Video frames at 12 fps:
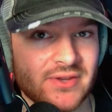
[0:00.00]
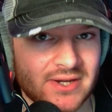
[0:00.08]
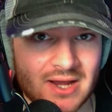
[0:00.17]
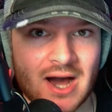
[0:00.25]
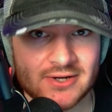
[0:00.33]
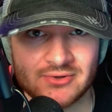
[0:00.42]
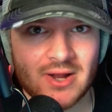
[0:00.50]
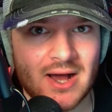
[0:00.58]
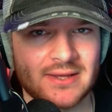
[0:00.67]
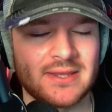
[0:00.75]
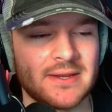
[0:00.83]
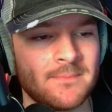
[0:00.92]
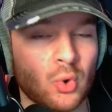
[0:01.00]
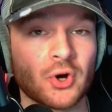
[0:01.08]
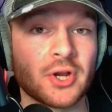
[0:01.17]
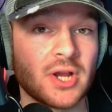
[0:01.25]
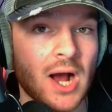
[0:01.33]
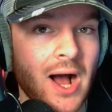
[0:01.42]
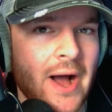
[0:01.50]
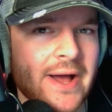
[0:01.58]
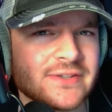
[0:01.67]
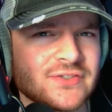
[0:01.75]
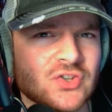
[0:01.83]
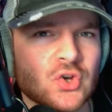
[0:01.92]
the Anunnaki, were
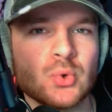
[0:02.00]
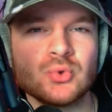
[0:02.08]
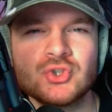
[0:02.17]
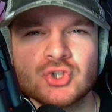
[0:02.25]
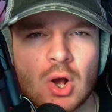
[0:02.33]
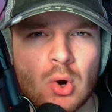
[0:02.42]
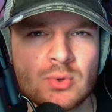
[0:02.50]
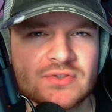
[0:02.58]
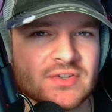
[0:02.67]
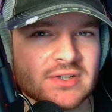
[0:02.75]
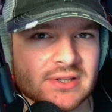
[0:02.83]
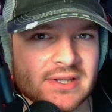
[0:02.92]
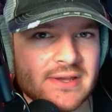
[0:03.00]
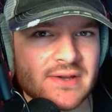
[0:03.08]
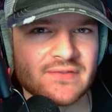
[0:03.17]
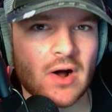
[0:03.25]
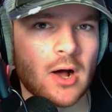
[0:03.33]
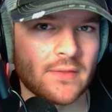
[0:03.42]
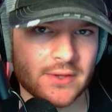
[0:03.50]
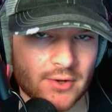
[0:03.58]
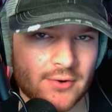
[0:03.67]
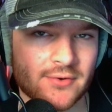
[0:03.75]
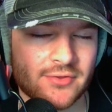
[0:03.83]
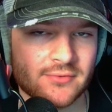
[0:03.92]
gods who chose to live on the
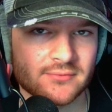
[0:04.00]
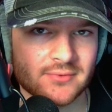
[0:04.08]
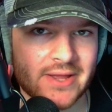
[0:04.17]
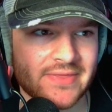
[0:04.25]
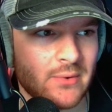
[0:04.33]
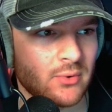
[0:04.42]
earth, right? They